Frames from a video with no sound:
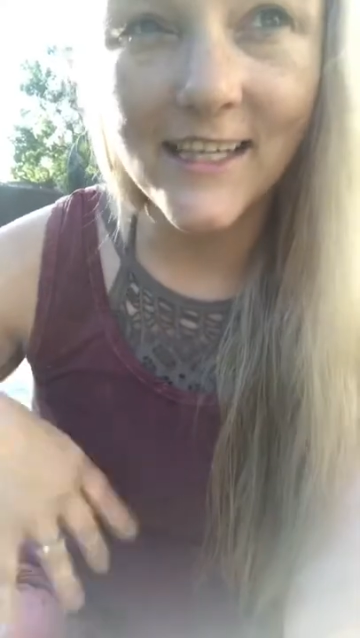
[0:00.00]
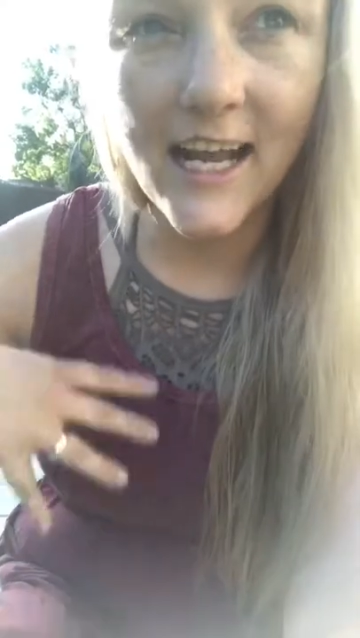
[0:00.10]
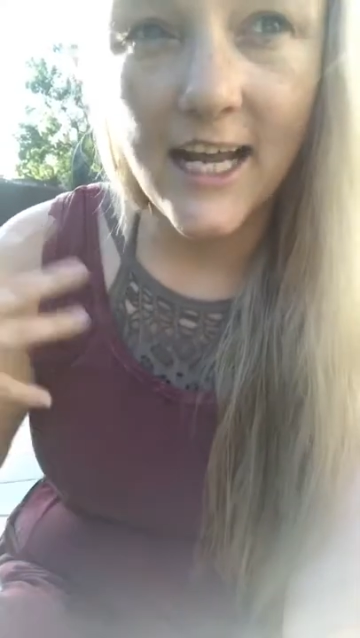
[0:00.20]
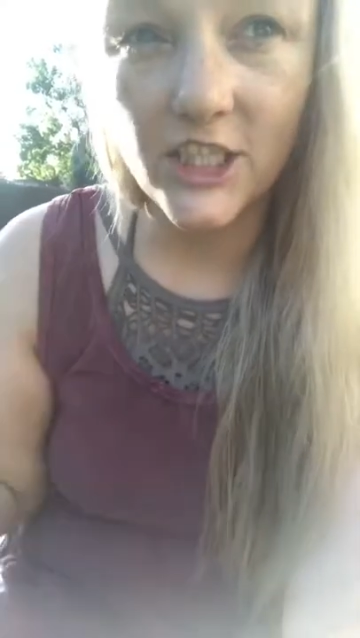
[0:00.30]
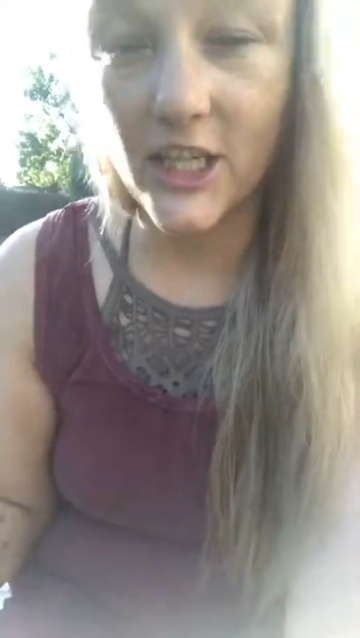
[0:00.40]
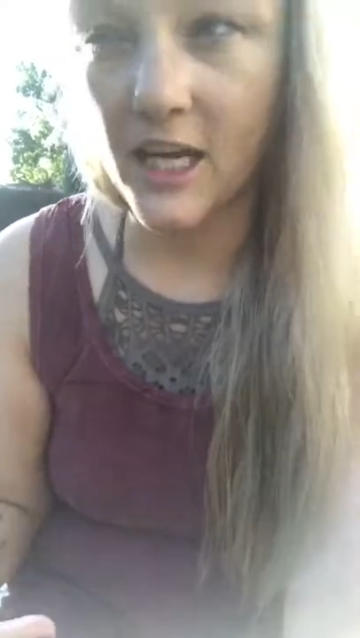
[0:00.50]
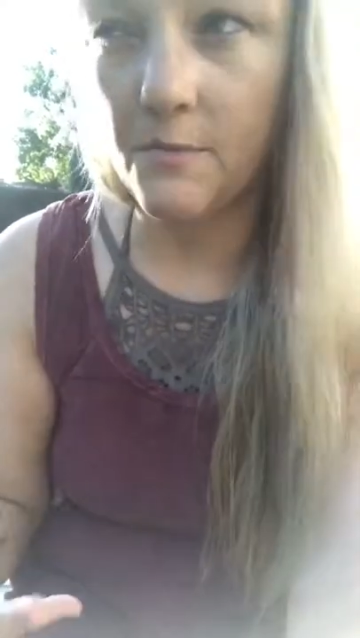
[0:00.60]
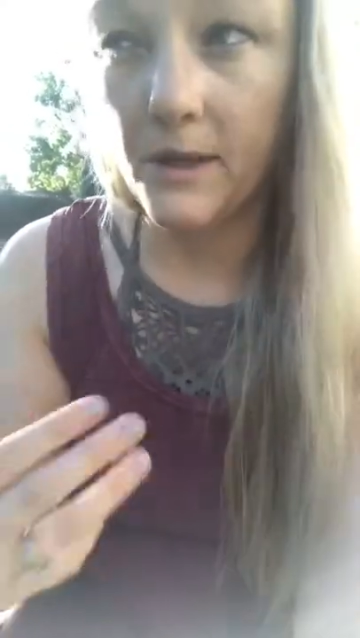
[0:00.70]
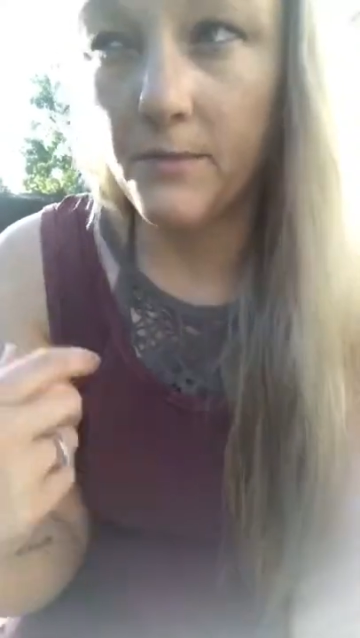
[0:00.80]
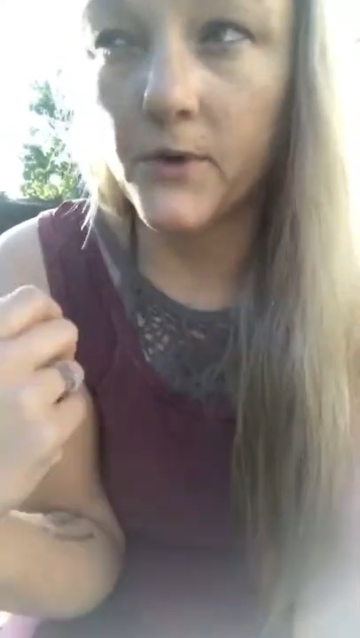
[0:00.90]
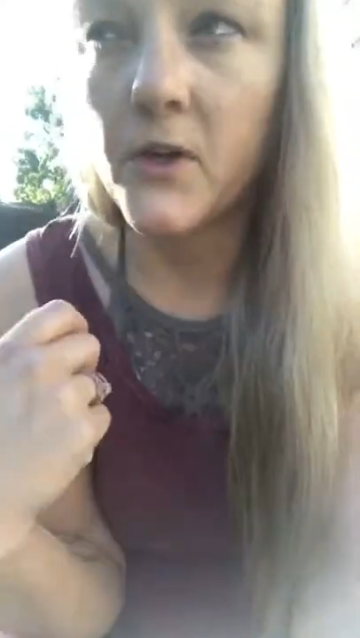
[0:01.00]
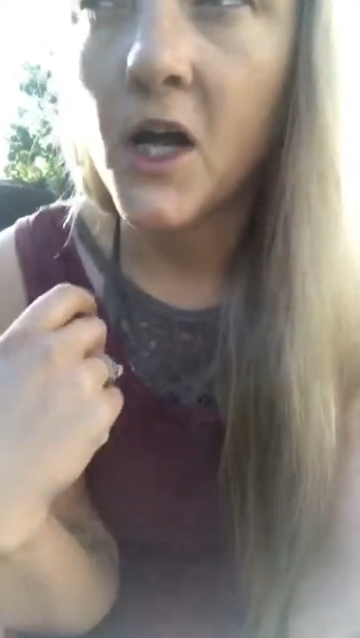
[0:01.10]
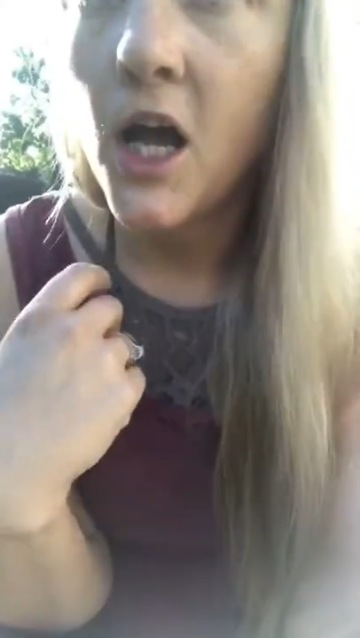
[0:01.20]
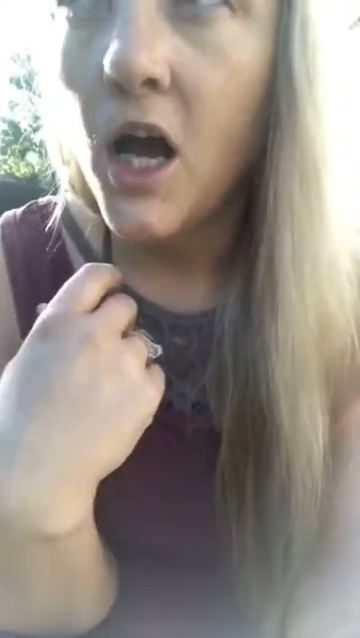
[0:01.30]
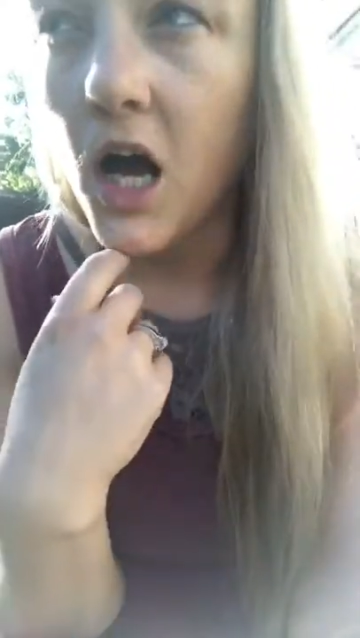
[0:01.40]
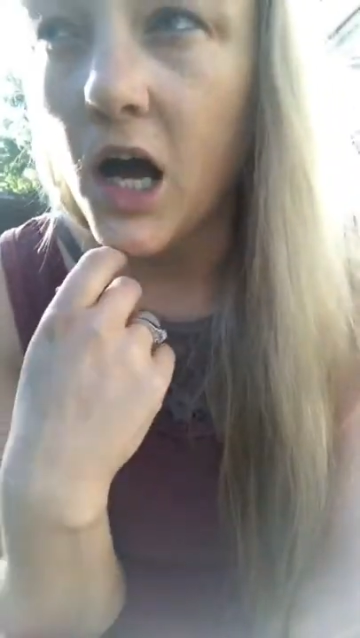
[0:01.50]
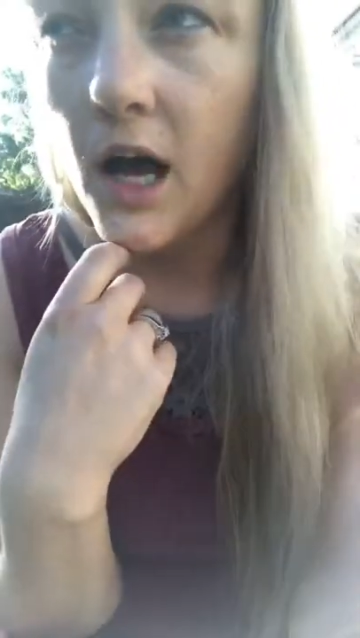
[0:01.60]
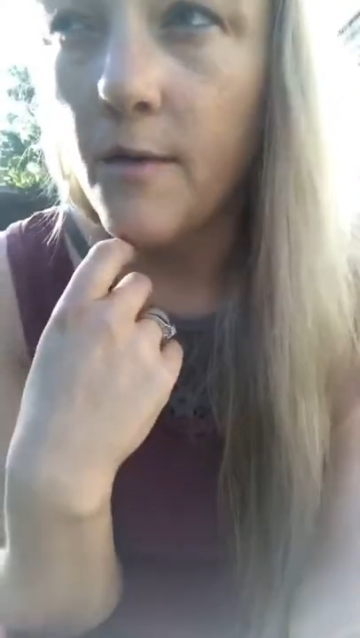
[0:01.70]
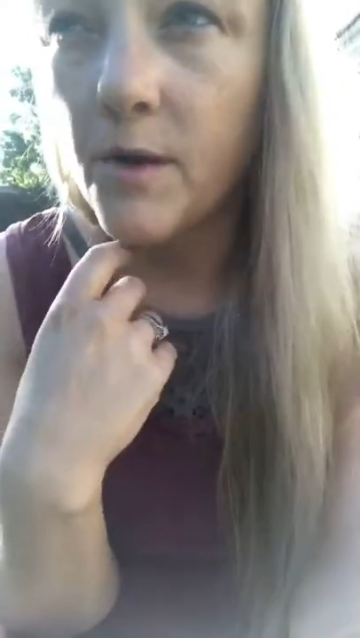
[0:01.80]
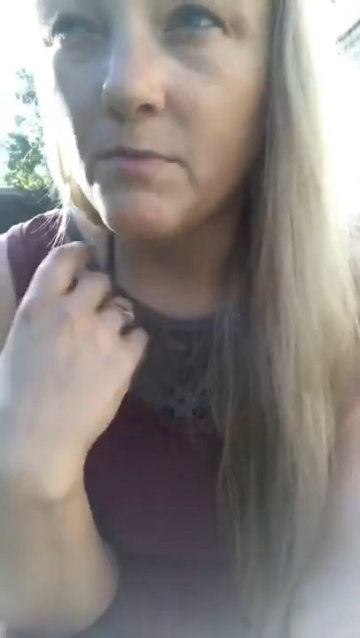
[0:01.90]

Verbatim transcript: gonna educate people, um,